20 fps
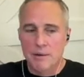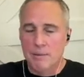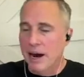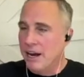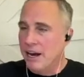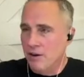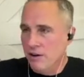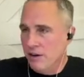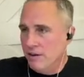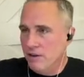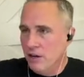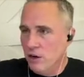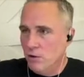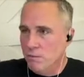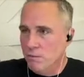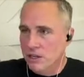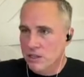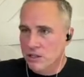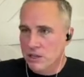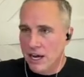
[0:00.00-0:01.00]
um, I don't even
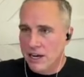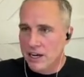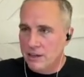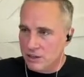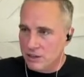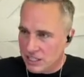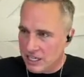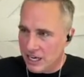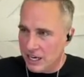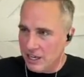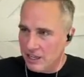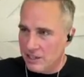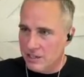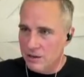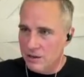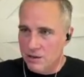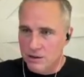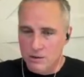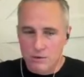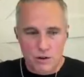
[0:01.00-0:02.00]
know much. I didn't dig
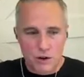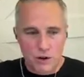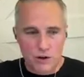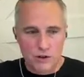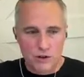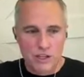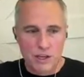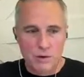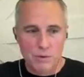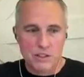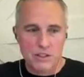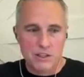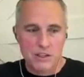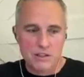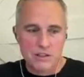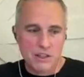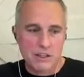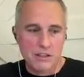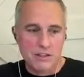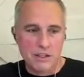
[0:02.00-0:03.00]
into Hearst. He
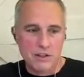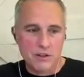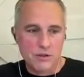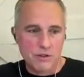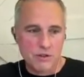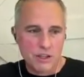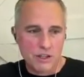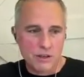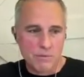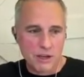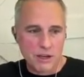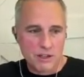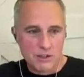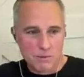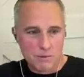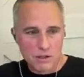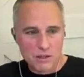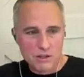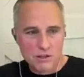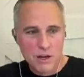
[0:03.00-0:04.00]
wasn't as, as interesting to me on
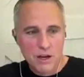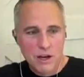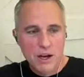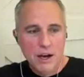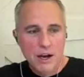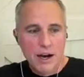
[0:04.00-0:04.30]
some of these.